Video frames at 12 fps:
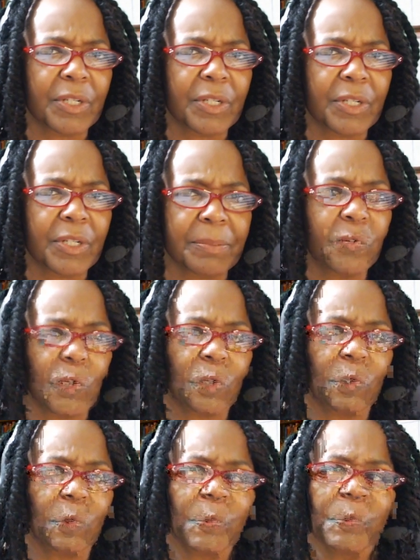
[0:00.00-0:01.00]
give
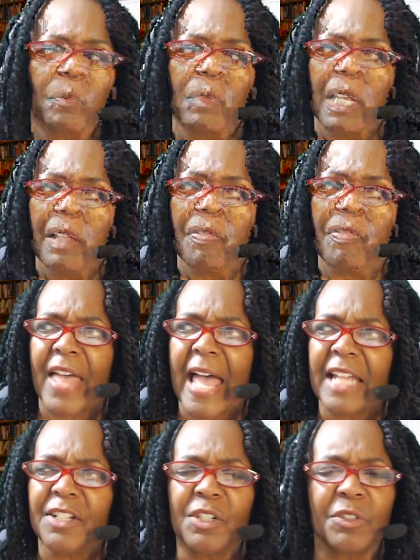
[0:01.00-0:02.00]
you
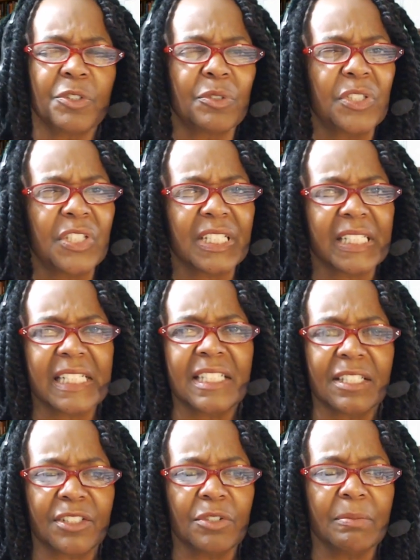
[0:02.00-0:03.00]
that you know you're still
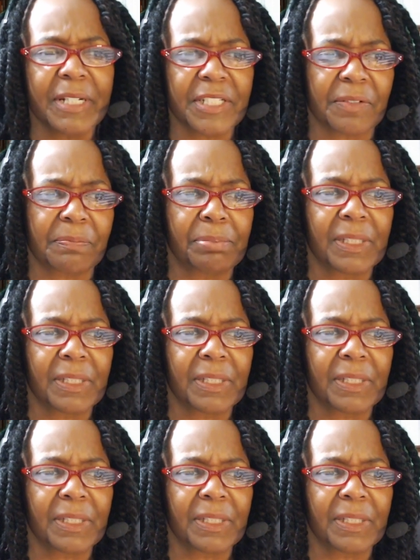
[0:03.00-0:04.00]
into too much of
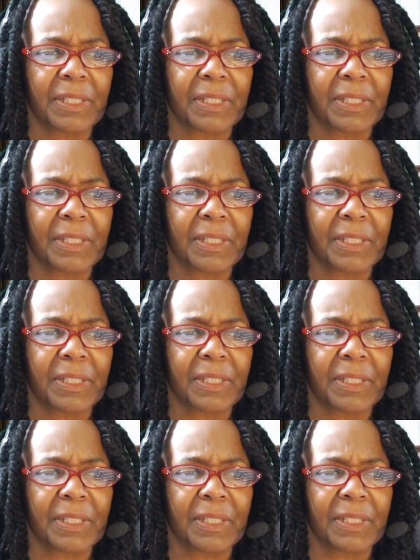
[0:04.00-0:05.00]
pleasing of people
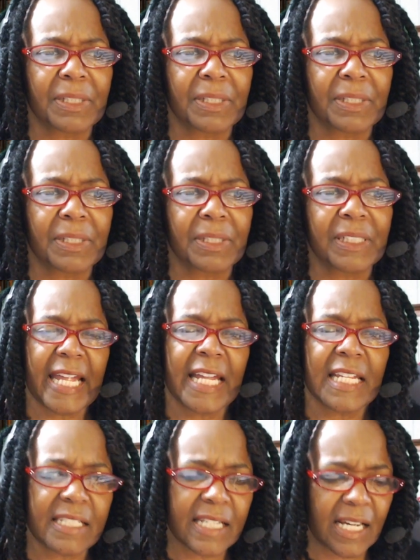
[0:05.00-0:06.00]

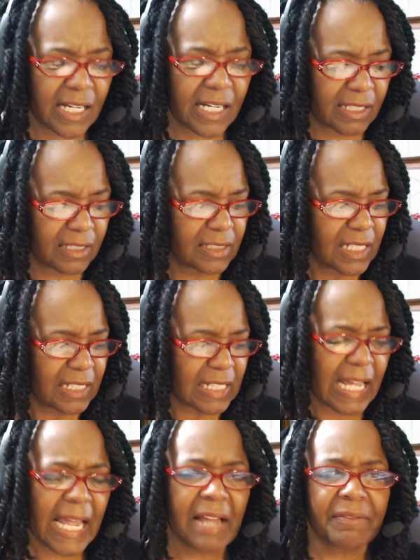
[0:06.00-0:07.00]
and uh,
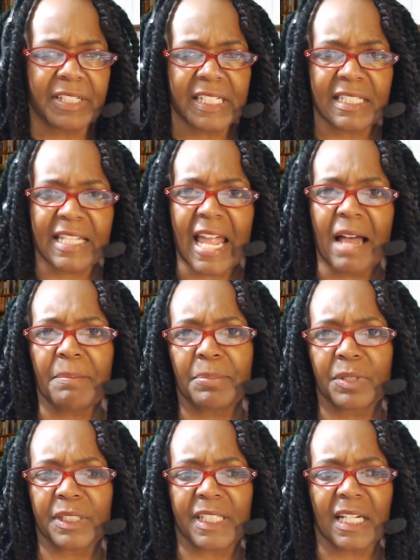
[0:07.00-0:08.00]
i have an
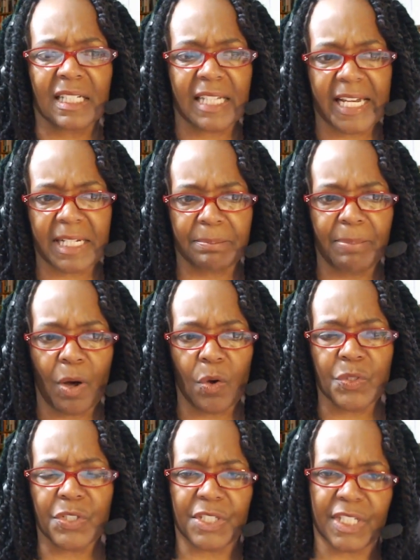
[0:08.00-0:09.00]
example a young lady
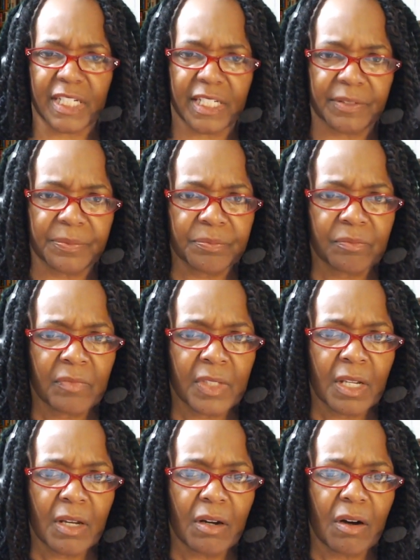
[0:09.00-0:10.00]
posted
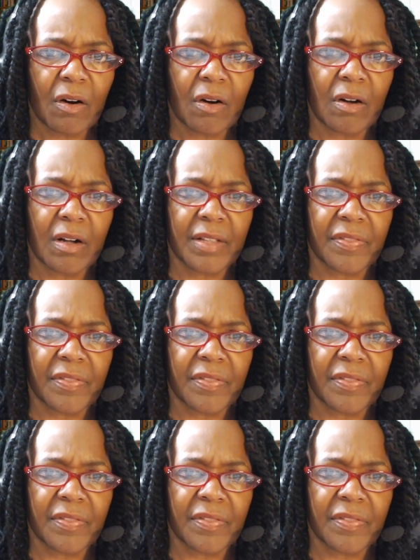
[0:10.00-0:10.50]
on